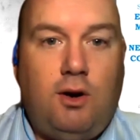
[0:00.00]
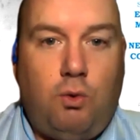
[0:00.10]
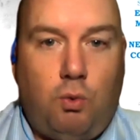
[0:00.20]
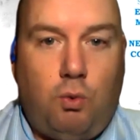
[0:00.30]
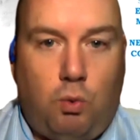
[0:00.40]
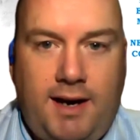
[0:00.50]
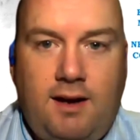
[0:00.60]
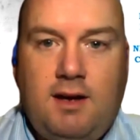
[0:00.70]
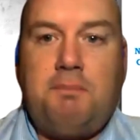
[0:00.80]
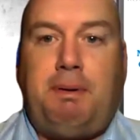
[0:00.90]
Why?
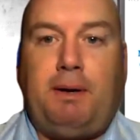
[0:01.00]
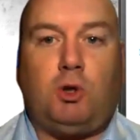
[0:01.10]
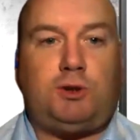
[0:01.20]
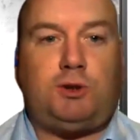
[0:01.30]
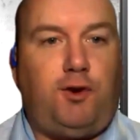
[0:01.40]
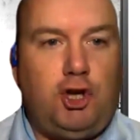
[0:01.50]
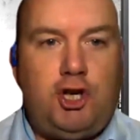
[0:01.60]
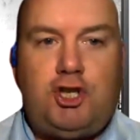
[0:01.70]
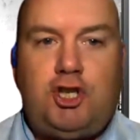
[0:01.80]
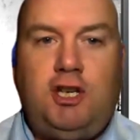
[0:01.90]
Because for
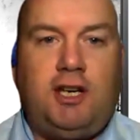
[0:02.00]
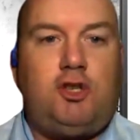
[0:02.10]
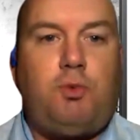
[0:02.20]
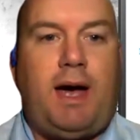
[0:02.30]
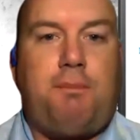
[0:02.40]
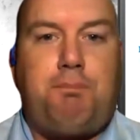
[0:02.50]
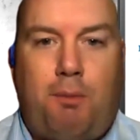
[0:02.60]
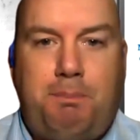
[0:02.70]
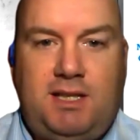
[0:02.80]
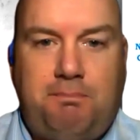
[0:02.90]
years and years, we had a
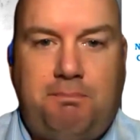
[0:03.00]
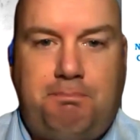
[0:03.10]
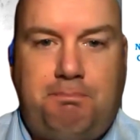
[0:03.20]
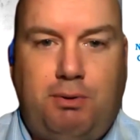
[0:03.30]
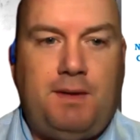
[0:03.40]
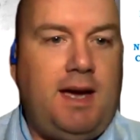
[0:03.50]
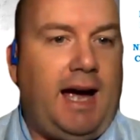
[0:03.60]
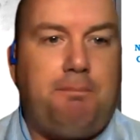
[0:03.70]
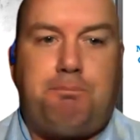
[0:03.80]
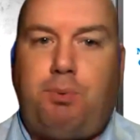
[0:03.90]
property boom
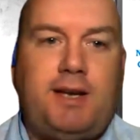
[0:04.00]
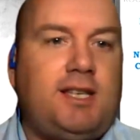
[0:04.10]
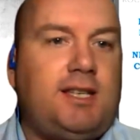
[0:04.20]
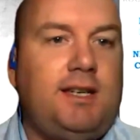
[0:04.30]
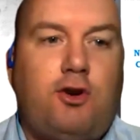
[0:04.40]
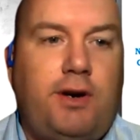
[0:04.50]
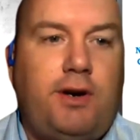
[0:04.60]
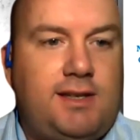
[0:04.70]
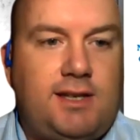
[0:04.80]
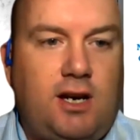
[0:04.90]
and prices
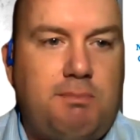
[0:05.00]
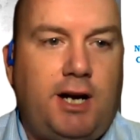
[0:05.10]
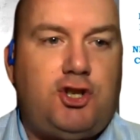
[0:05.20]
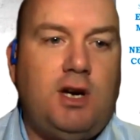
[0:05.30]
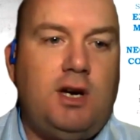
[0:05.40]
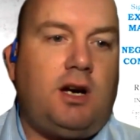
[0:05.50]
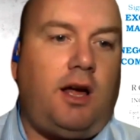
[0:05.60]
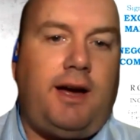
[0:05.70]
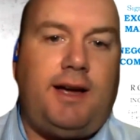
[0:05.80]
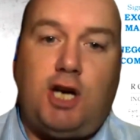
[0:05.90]
increased so much,
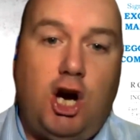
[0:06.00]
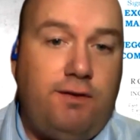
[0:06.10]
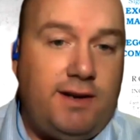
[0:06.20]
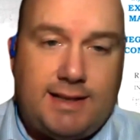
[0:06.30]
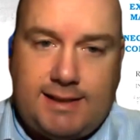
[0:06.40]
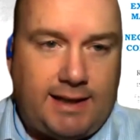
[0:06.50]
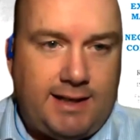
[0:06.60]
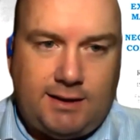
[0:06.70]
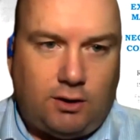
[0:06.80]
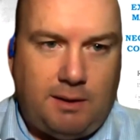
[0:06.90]
clients
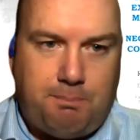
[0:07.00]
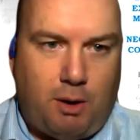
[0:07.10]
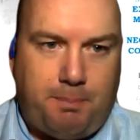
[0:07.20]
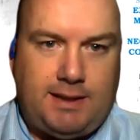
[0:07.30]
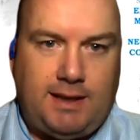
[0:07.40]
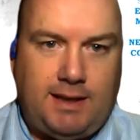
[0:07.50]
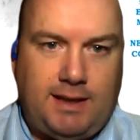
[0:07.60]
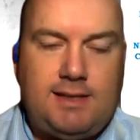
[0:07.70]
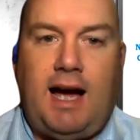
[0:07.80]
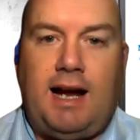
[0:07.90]
overextended on their properties,
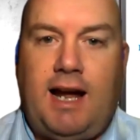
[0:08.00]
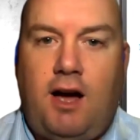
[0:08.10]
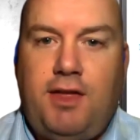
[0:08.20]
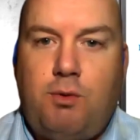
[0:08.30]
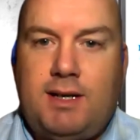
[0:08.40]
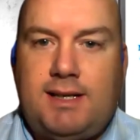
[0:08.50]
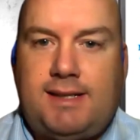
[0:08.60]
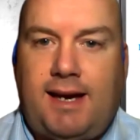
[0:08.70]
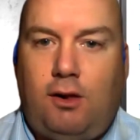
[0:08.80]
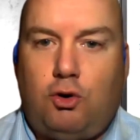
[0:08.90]
and now they want to
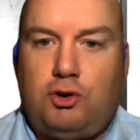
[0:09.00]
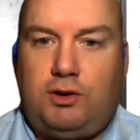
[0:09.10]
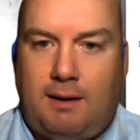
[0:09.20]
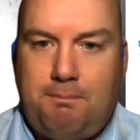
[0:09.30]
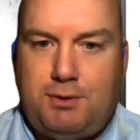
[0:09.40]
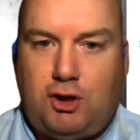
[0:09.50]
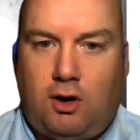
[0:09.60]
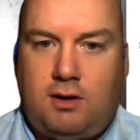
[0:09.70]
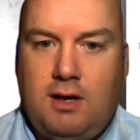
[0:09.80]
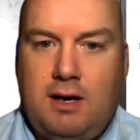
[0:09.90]
sell or dump
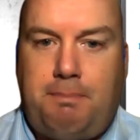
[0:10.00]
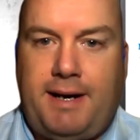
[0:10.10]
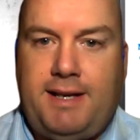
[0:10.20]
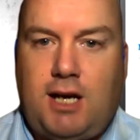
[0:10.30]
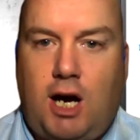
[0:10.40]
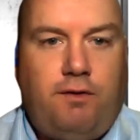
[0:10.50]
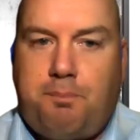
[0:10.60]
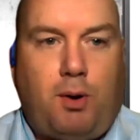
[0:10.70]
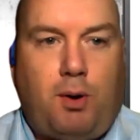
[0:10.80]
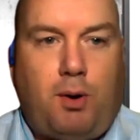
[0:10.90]
stock, but it's
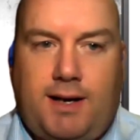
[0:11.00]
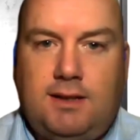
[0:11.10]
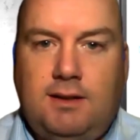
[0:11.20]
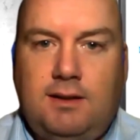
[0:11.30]
overpriced.